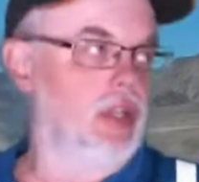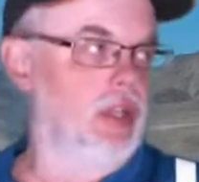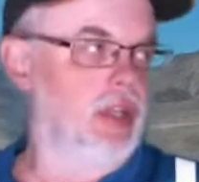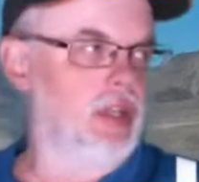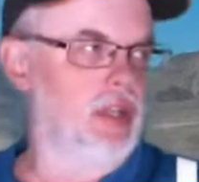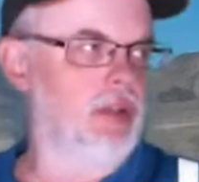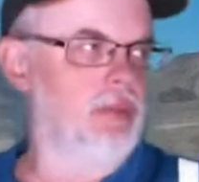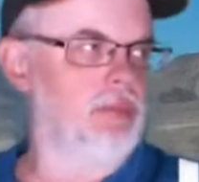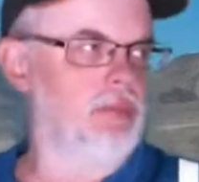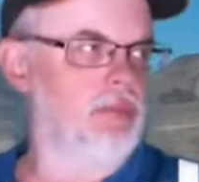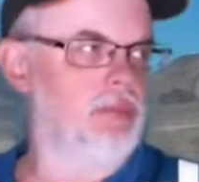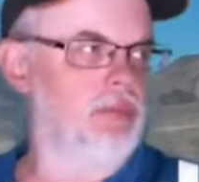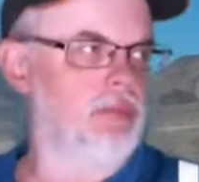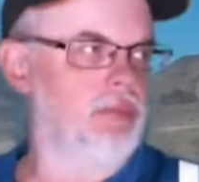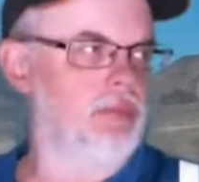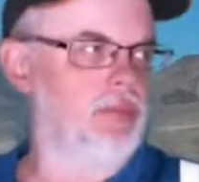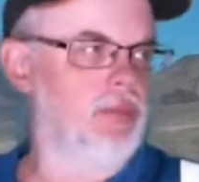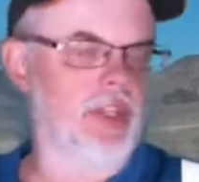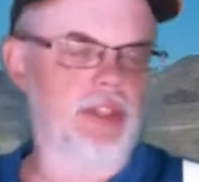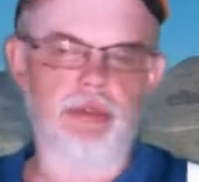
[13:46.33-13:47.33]
And
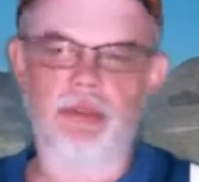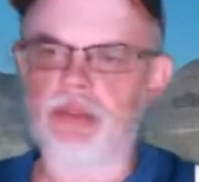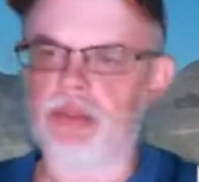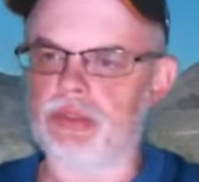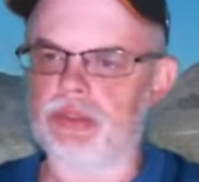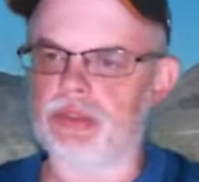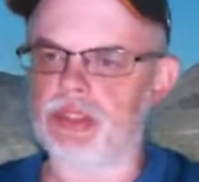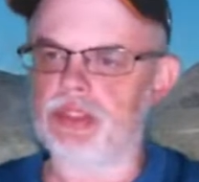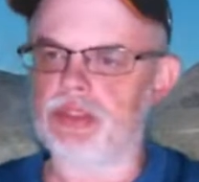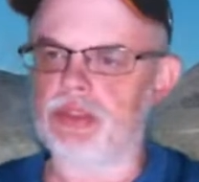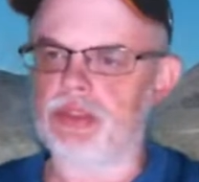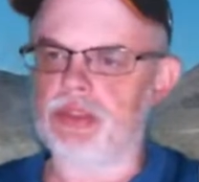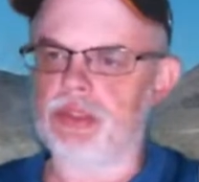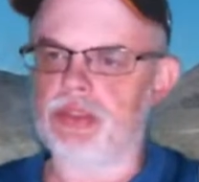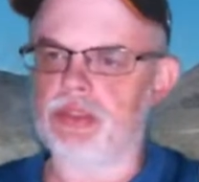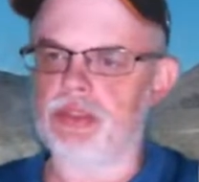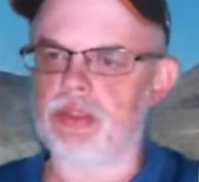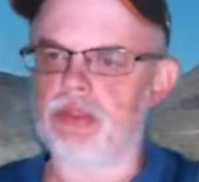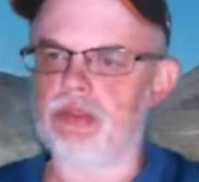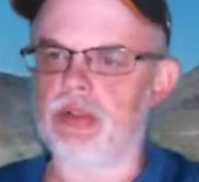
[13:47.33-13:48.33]
that's where her
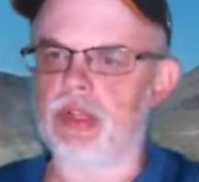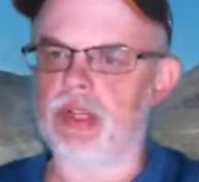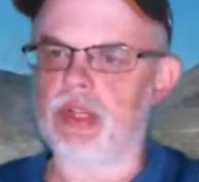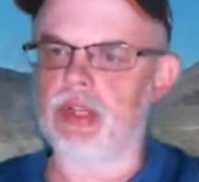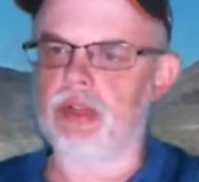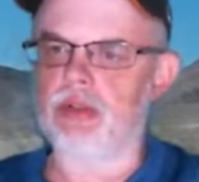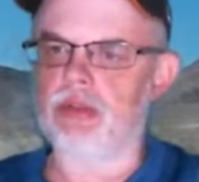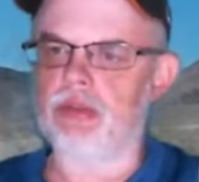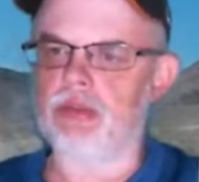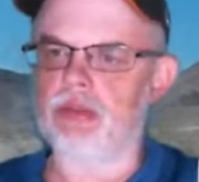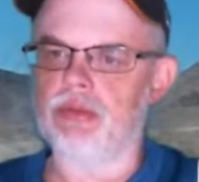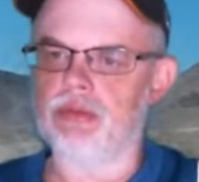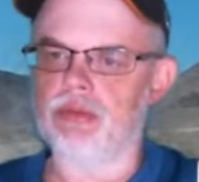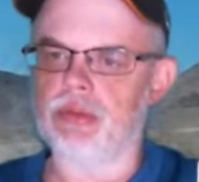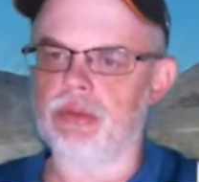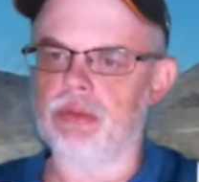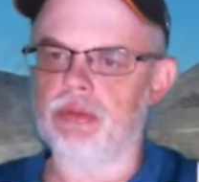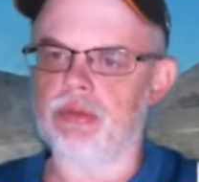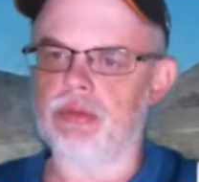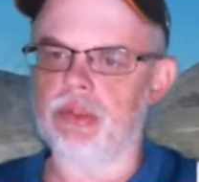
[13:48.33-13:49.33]
sister is too right now.
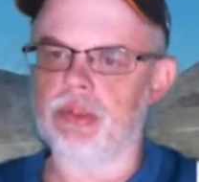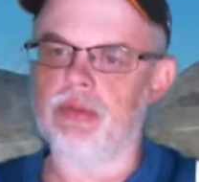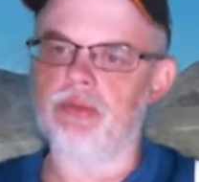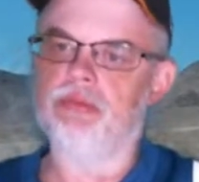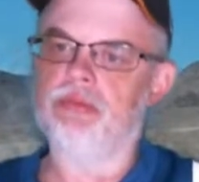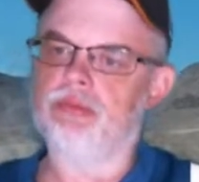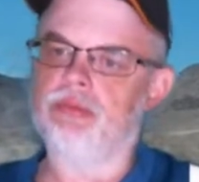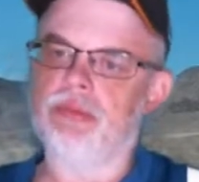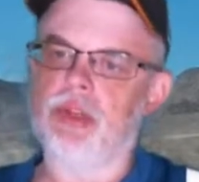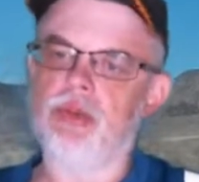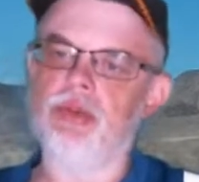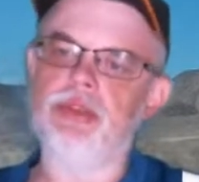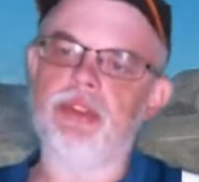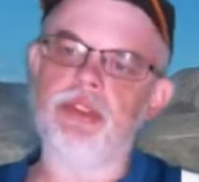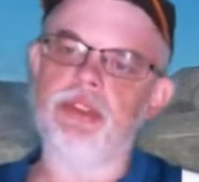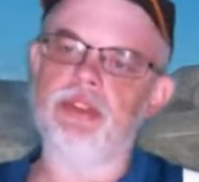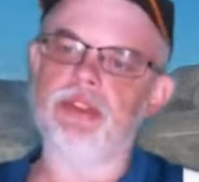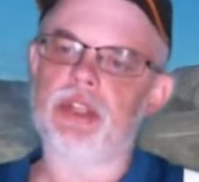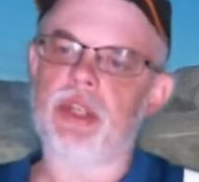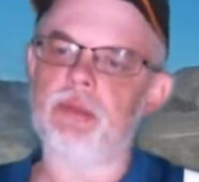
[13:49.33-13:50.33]
So they're
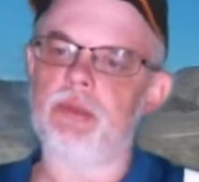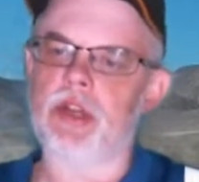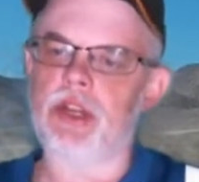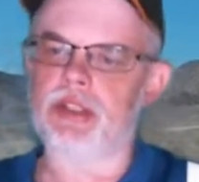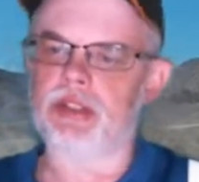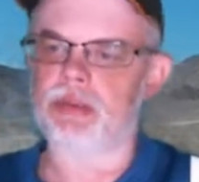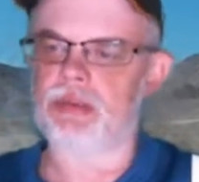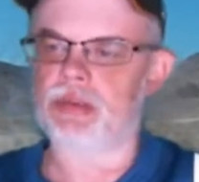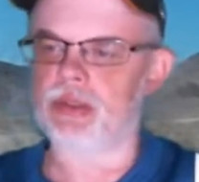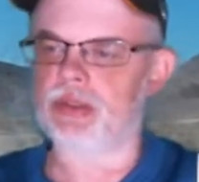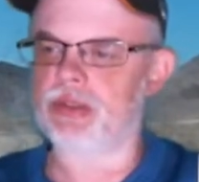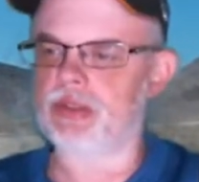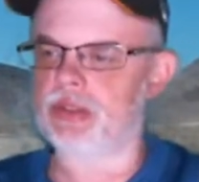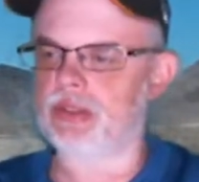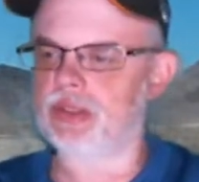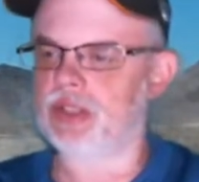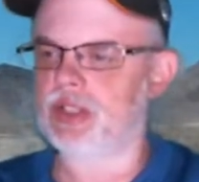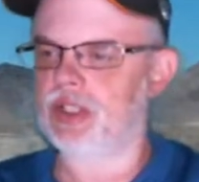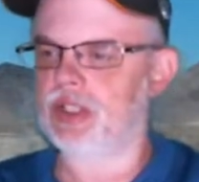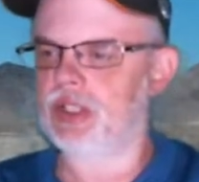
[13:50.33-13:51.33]
both in the same
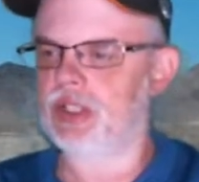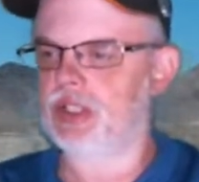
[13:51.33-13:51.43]
hospital.